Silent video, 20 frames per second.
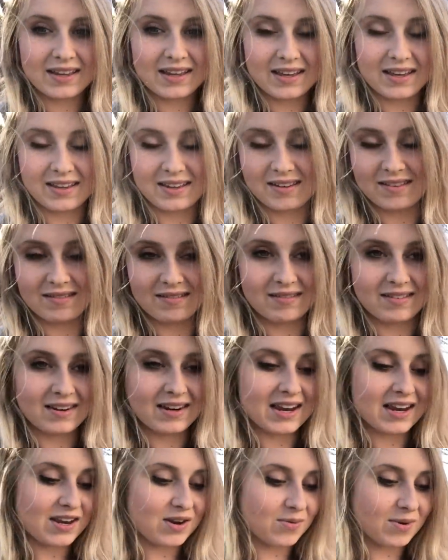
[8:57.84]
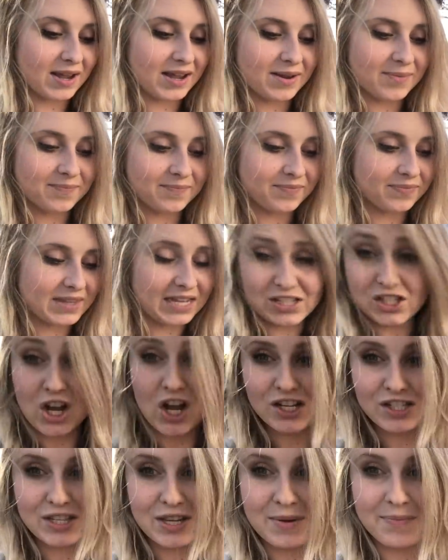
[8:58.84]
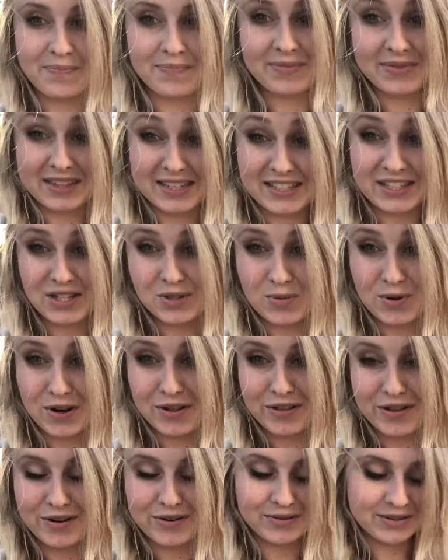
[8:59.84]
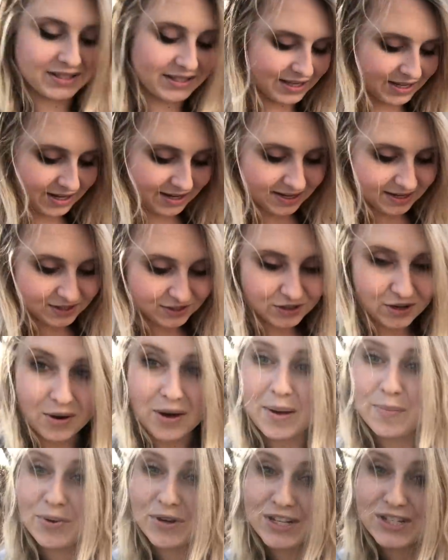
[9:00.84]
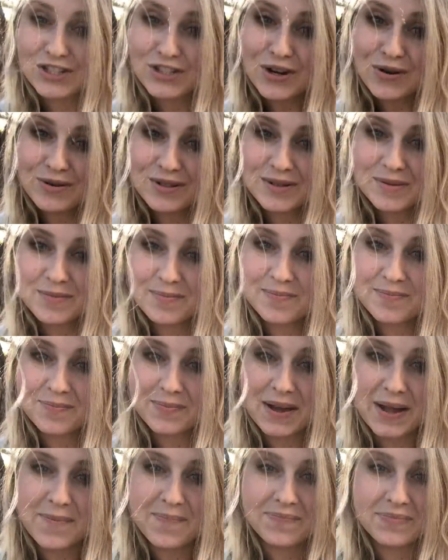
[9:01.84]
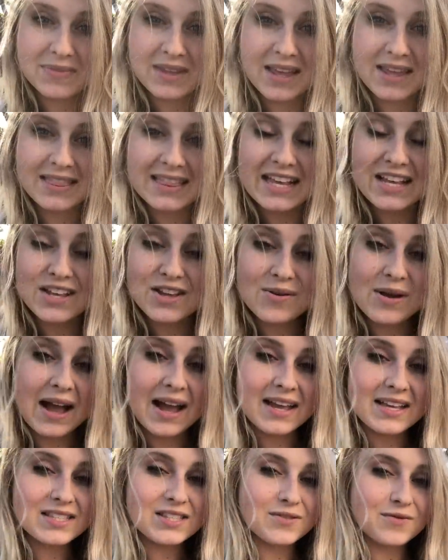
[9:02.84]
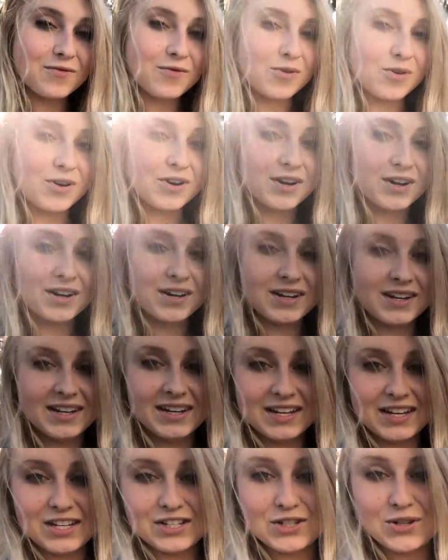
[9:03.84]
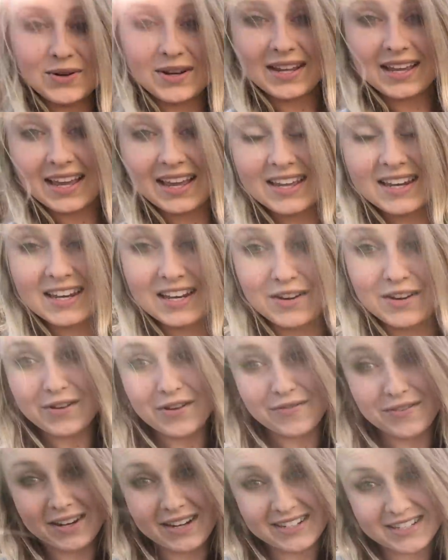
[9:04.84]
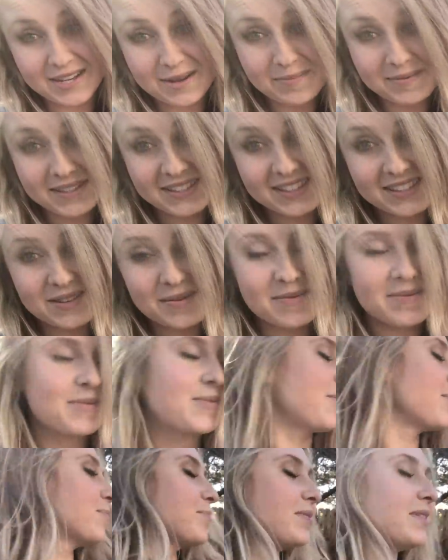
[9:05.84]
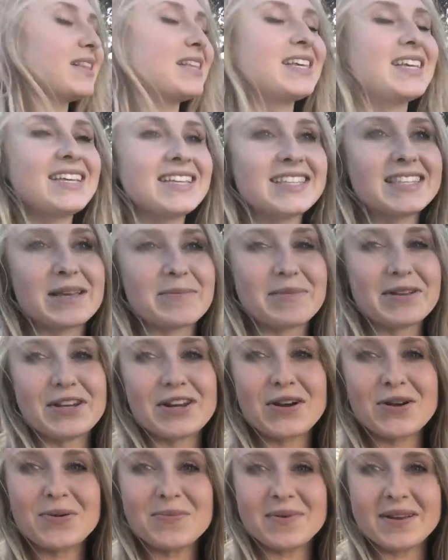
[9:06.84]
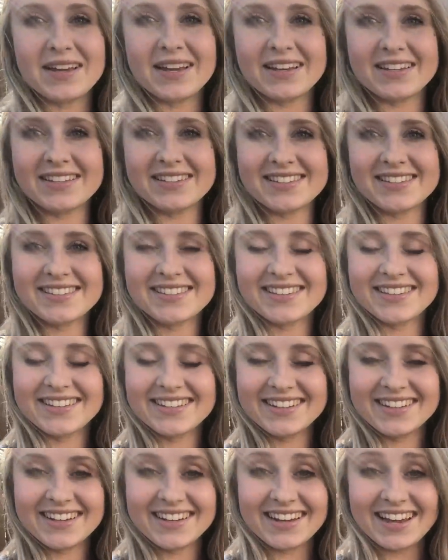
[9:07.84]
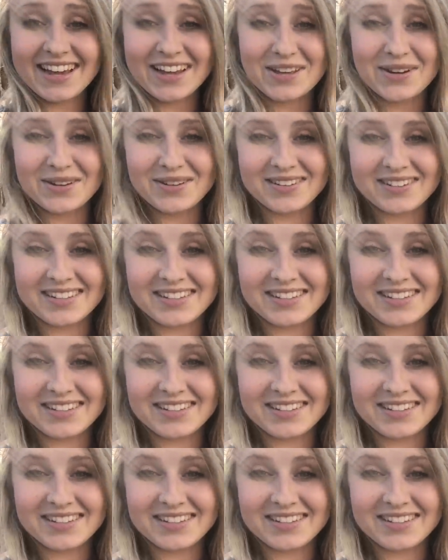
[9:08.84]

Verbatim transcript: in any way, that's awesome. This is one of those, so I'm pretty stoked. But thank you guys for tuning in, you have any tips, please let me know because I can